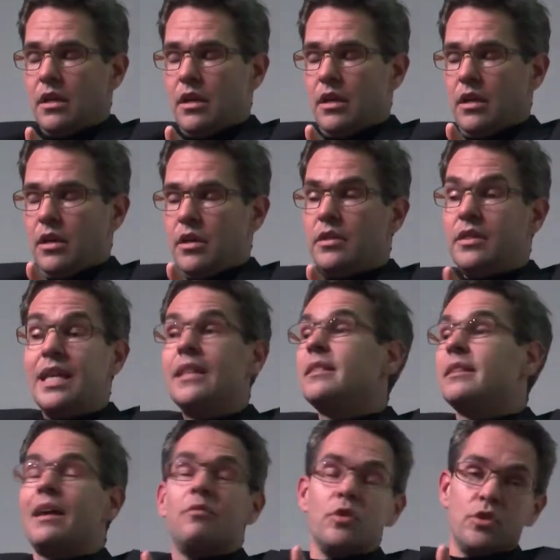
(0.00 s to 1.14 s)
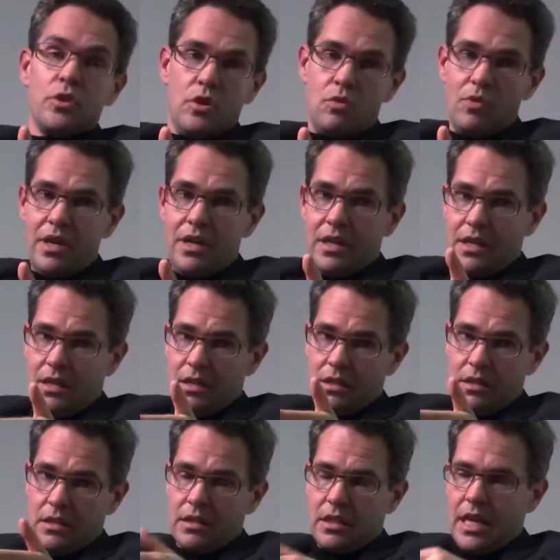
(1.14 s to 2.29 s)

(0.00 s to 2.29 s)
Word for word: Uh, then they will know what it is.